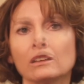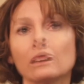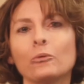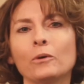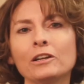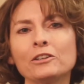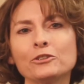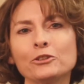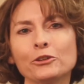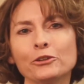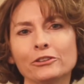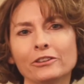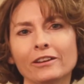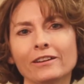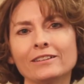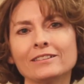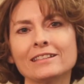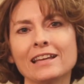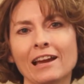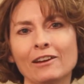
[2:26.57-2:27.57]
What do your
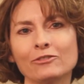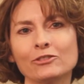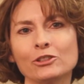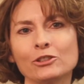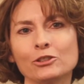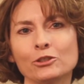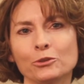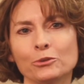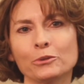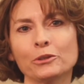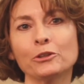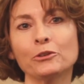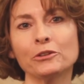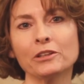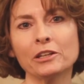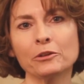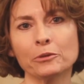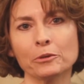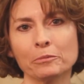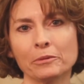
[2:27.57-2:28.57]
lungs have to do with your
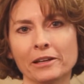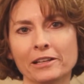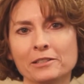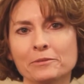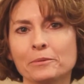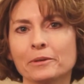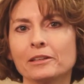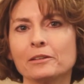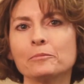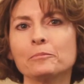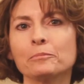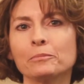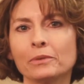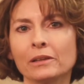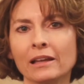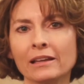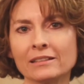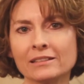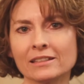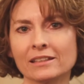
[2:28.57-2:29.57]
knee replacement?
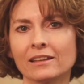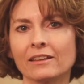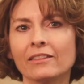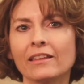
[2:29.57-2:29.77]
Plenty.